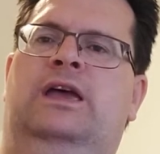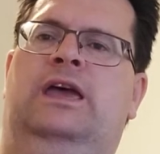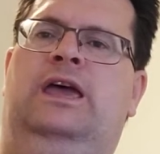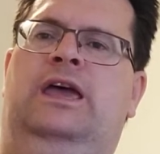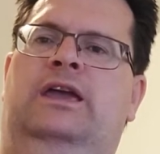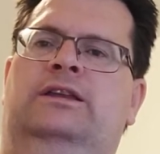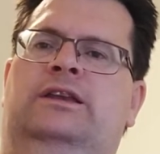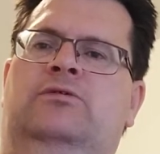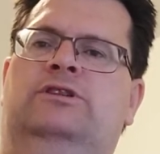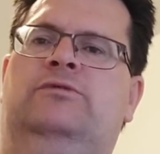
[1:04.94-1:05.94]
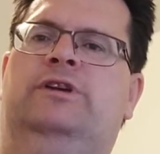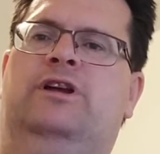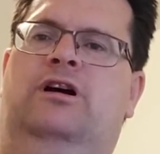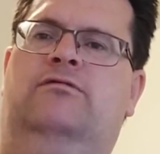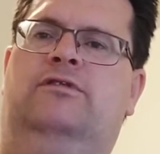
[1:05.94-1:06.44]
and he was in
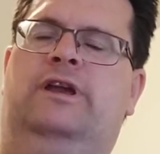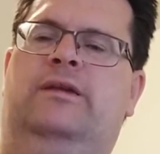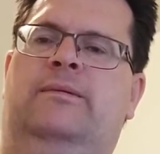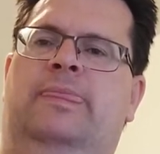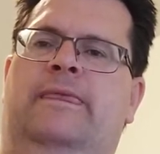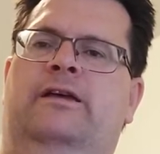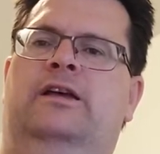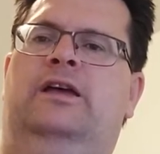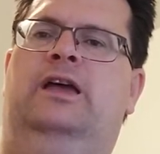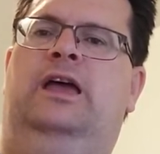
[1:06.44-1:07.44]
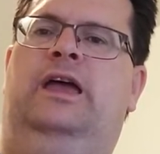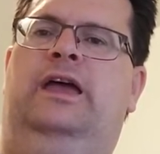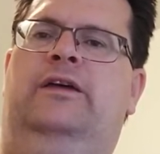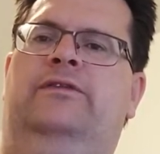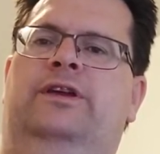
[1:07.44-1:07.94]
recovery.
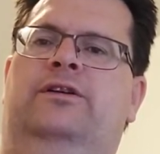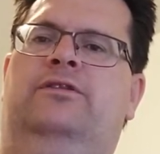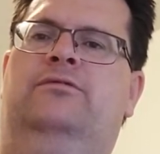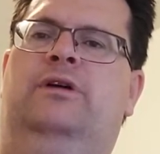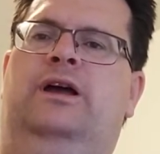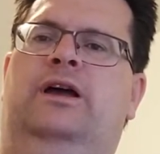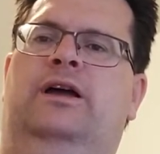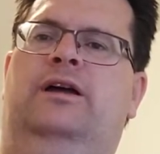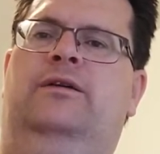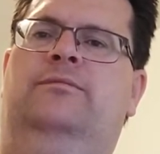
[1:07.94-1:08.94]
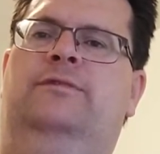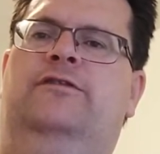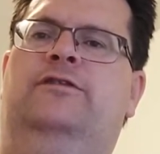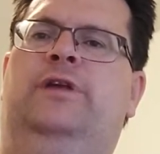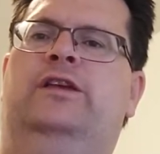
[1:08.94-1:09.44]
And there, um, a
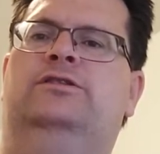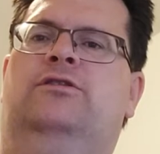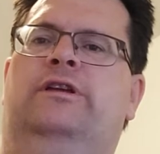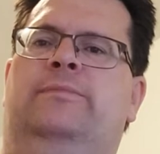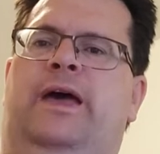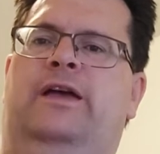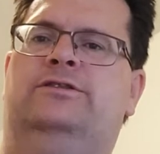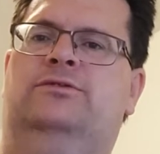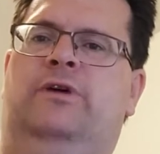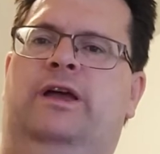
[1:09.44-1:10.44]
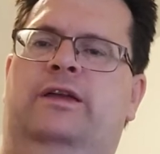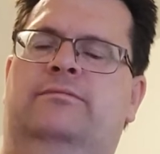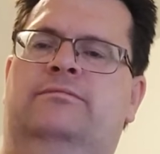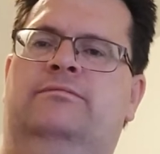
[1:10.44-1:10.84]
few days ago, he passed away.